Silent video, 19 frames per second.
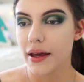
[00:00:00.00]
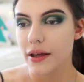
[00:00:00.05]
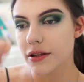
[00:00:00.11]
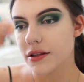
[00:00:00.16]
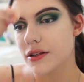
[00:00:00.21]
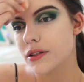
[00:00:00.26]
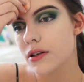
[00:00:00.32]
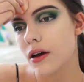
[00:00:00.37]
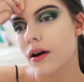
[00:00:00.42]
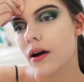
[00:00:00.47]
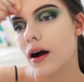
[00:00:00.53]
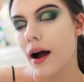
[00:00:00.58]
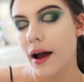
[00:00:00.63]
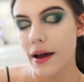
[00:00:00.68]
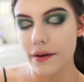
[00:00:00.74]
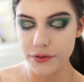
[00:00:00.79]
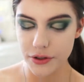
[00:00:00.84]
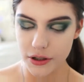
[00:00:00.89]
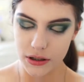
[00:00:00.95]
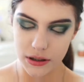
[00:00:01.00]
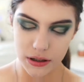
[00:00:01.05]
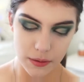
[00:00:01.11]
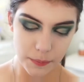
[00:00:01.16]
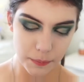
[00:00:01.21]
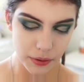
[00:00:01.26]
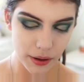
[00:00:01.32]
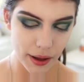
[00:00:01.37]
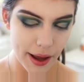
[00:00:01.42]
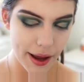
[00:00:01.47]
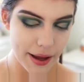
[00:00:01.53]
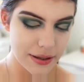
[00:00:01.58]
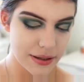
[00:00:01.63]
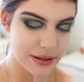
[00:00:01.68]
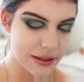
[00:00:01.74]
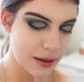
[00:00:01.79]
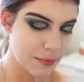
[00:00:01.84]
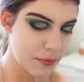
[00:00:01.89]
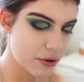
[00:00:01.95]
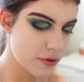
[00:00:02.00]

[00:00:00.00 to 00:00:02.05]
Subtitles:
So I've just applied some